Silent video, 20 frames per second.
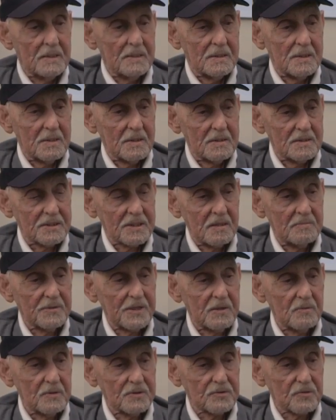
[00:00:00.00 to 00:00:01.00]
or
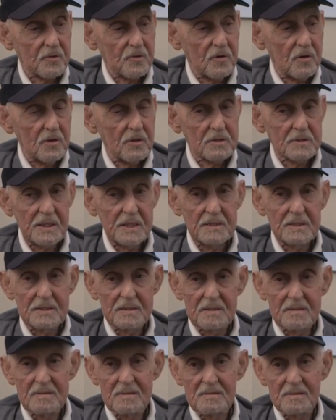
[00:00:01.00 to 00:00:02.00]
something was wrong, they mm
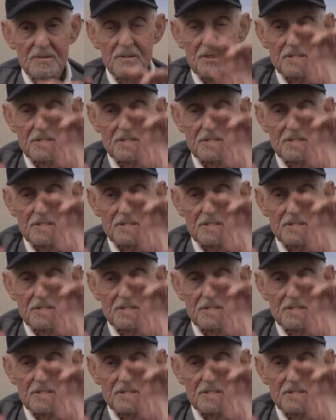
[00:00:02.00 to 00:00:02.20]
-hmm.